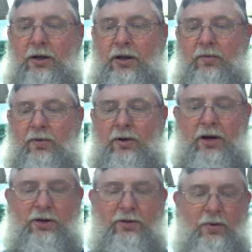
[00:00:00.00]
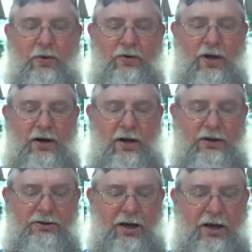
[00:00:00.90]
And we'll get into more of that
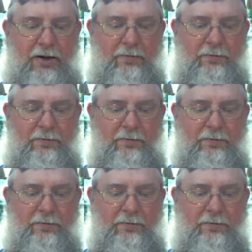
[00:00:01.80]
next time.